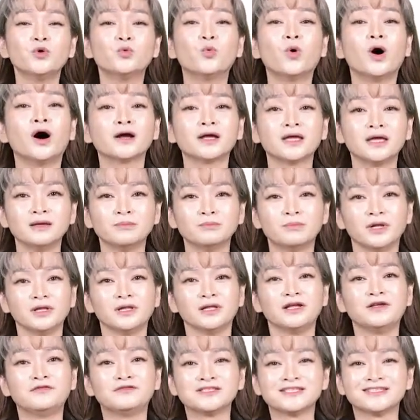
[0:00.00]
walking
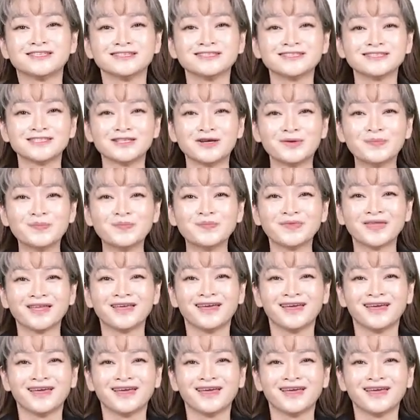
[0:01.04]
belief system.